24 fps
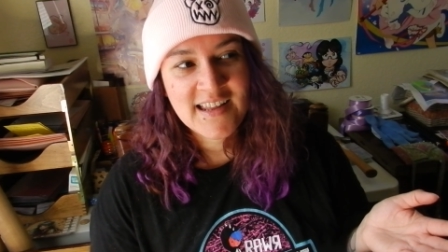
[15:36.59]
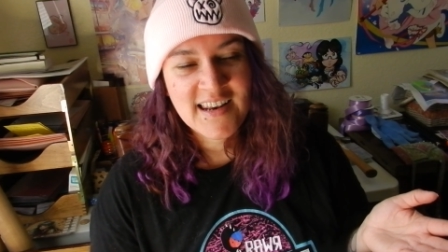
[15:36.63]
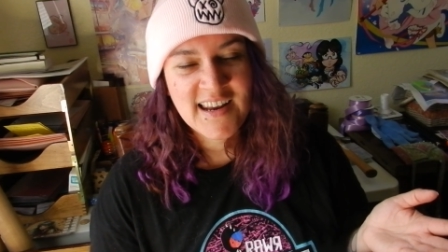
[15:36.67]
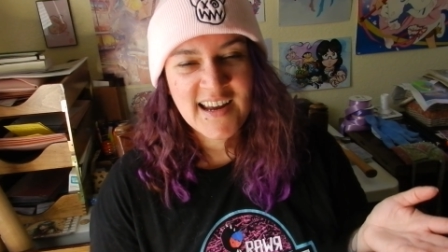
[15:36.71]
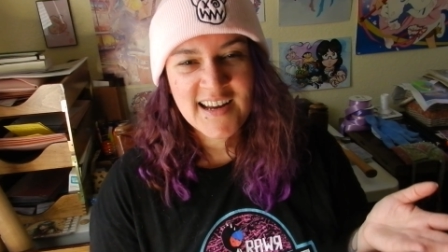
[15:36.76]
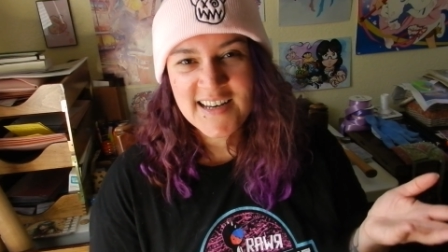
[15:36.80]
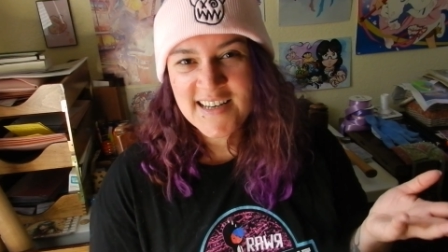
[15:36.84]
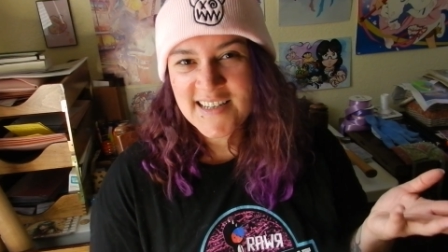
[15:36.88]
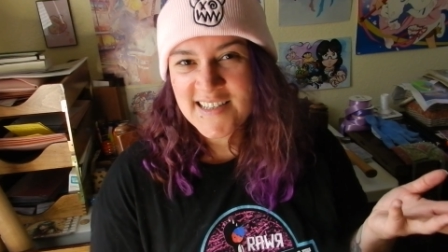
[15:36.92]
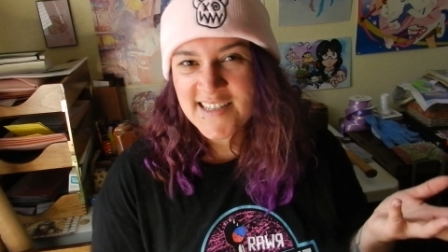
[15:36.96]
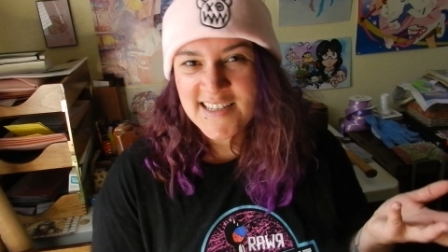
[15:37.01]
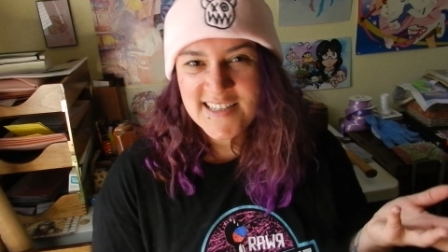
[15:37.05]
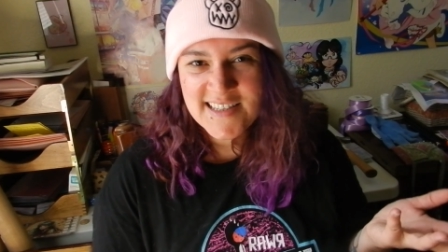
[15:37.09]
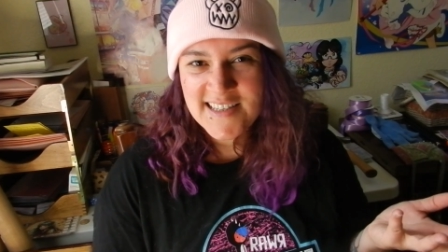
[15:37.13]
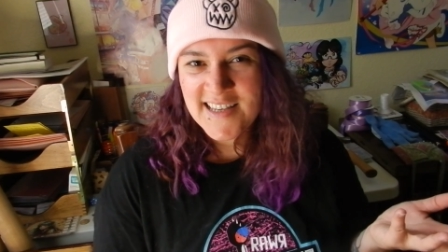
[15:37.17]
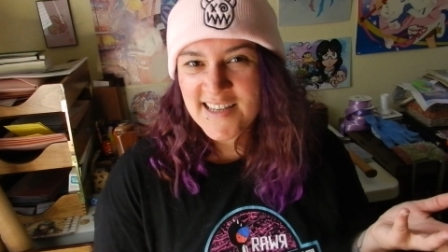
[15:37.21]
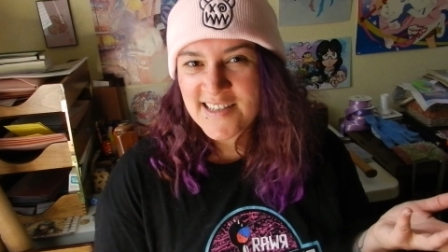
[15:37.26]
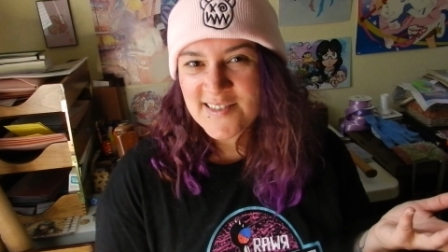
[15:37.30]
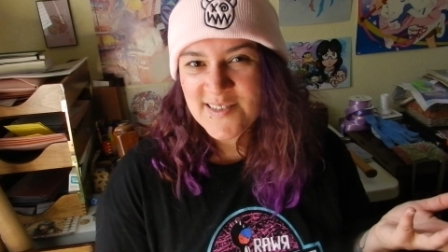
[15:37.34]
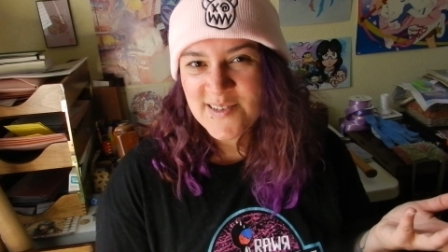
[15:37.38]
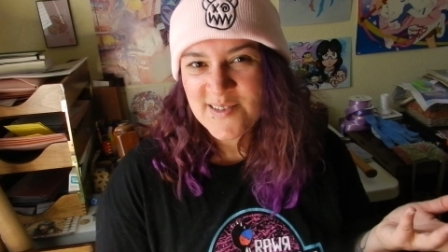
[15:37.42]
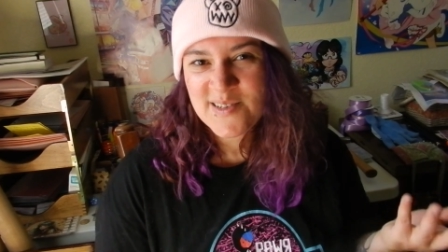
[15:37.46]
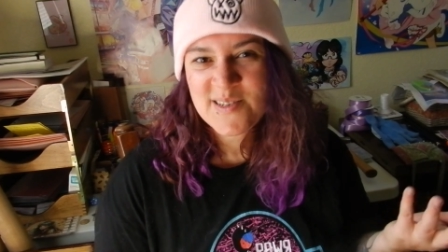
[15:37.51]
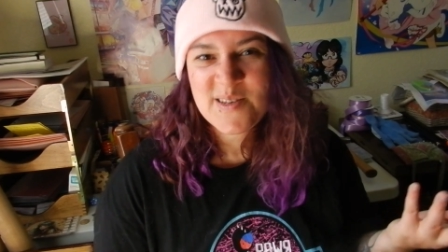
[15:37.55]
96
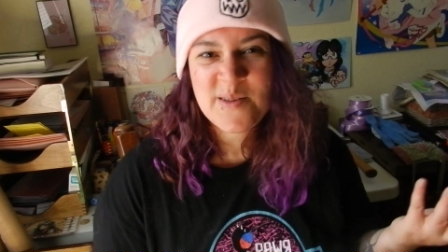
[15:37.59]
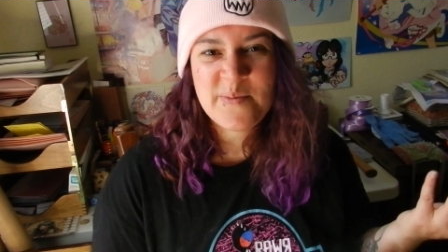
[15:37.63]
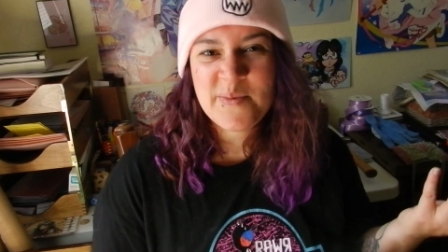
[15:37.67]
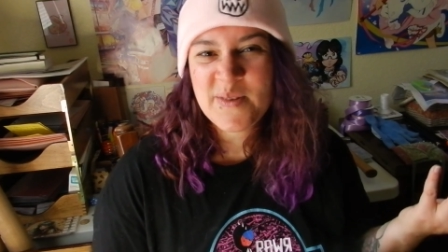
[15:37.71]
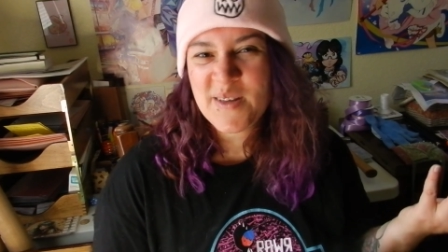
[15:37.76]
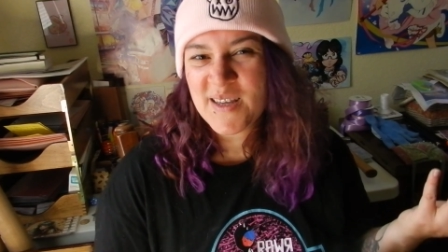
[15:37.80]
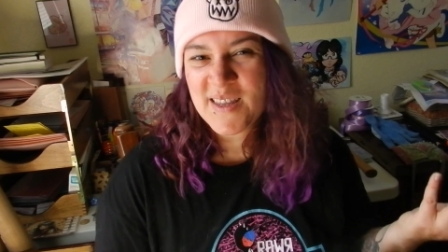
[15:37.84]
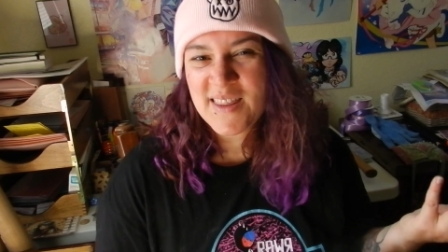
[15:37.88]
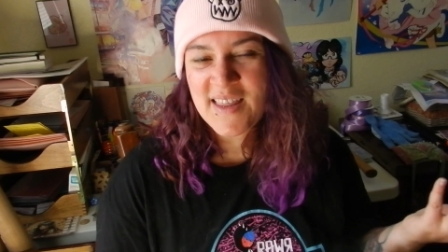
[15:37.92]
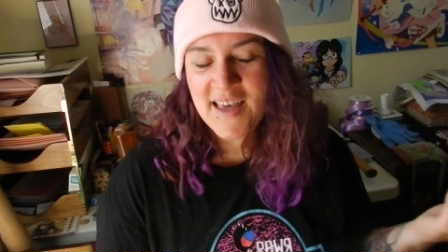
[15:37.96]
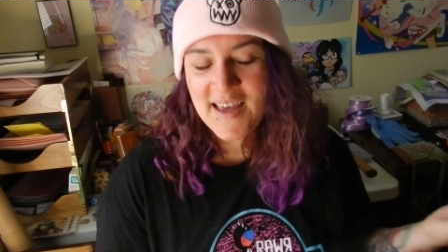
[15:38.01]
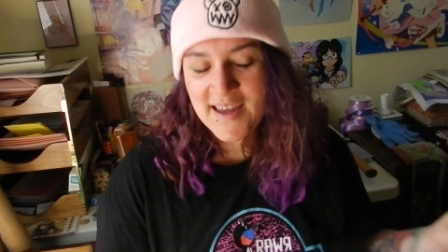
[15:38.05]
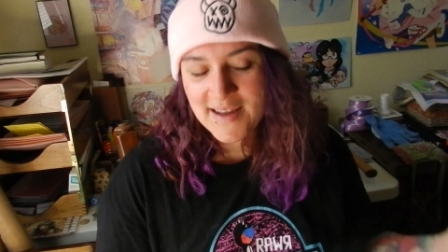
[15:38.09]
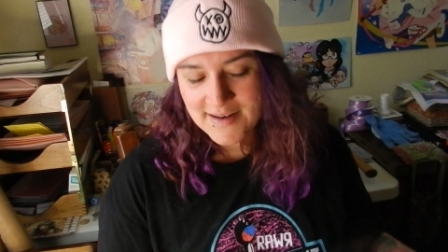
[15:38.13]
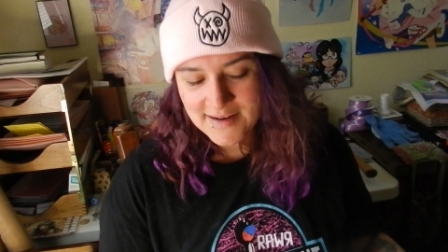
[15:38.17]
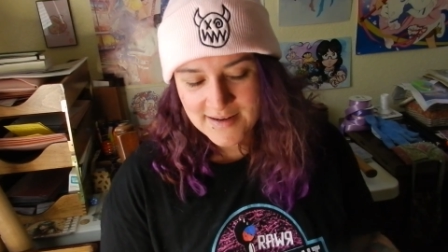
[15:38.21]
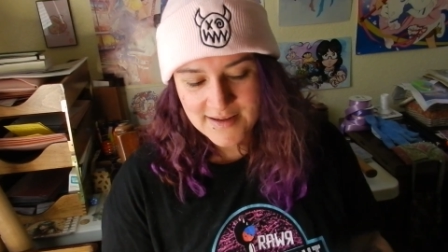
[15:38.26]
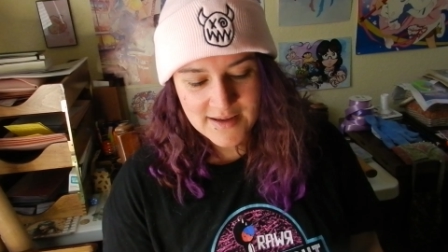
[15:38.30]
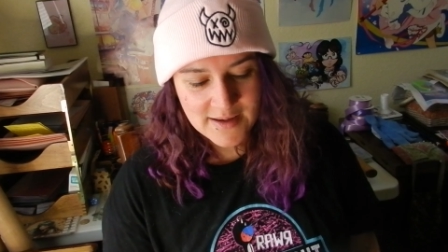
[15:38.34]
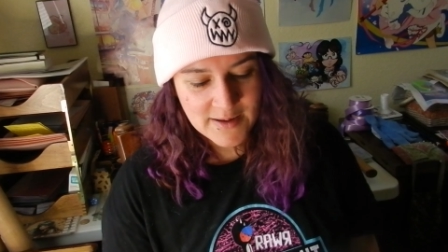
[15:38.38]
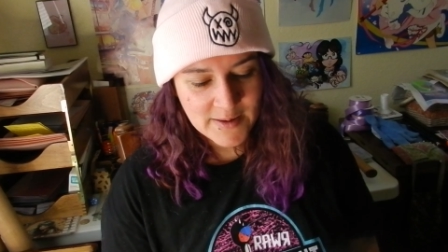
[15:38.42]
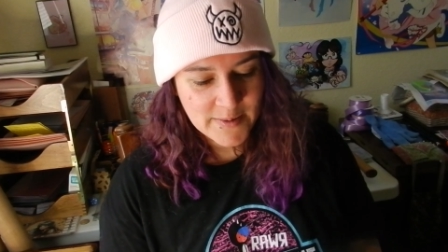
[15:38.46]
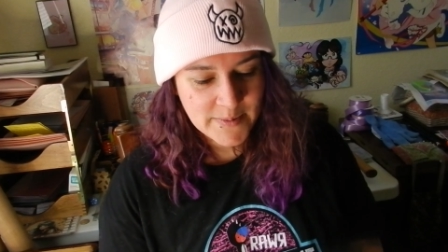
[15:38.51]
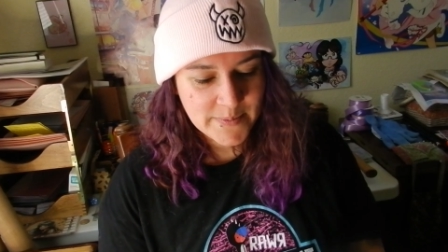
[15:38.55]
cents or something like that
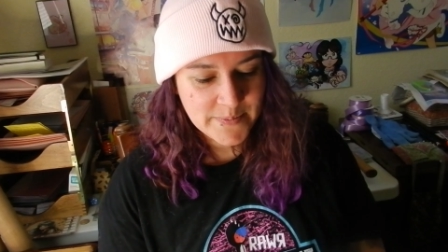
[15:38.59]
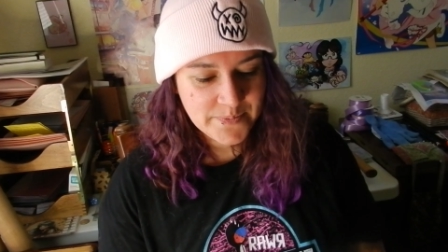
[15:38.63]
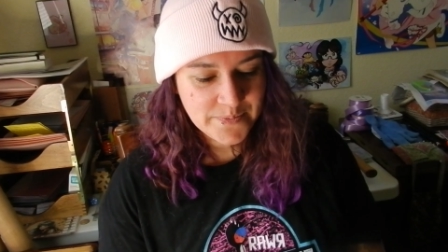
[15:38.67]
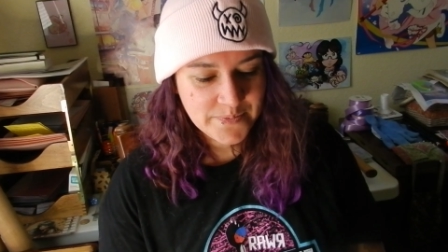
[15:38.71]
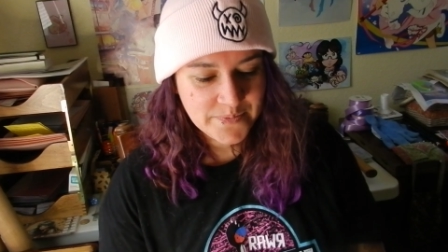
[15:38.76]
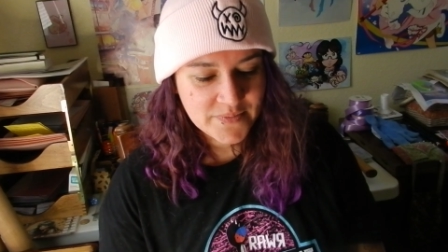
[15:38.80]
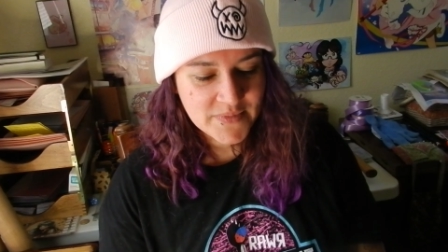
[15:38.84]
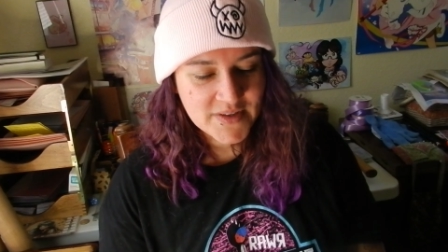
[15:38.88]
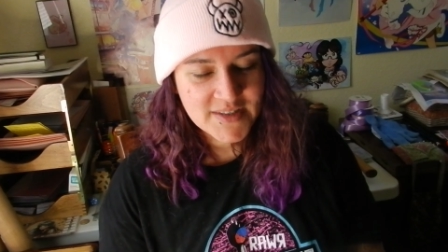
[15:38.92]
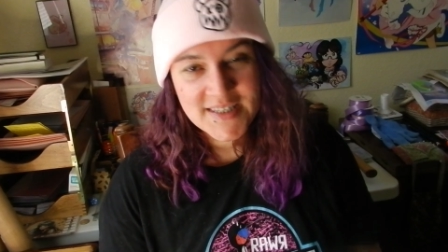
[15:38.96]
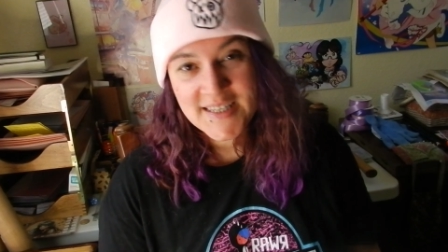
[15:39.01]
um,